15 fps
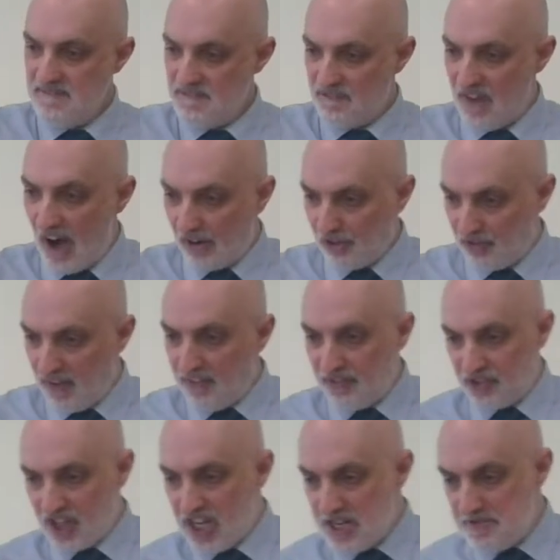Verse
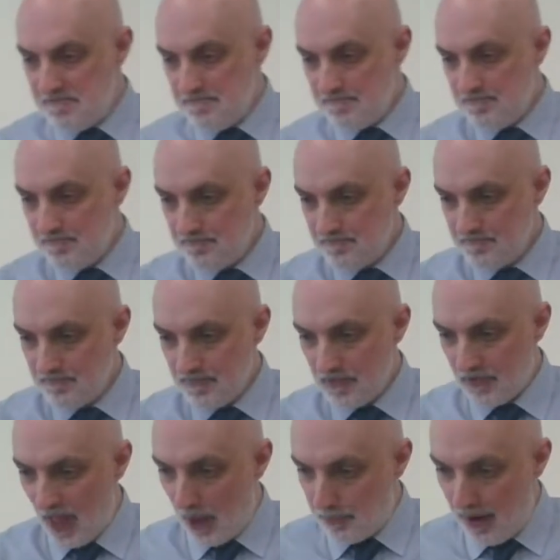15,
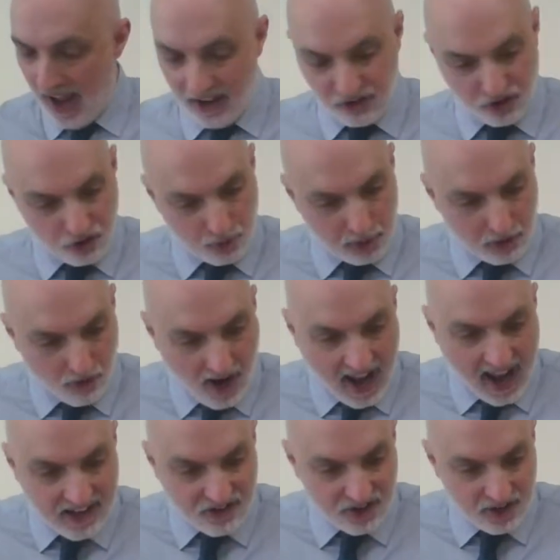that passage we
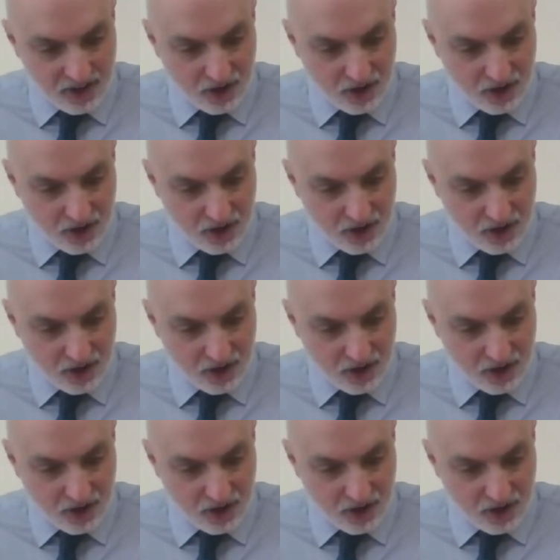read,